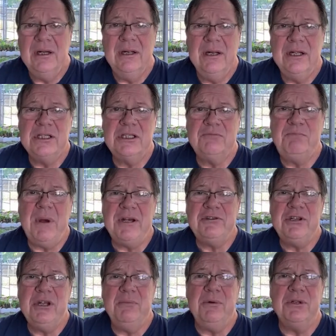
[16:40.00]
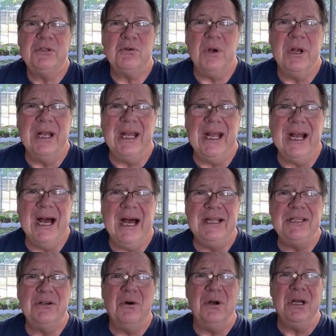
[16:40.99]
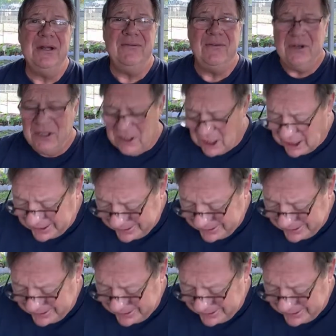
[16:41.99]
Especially with drinking, I don't even like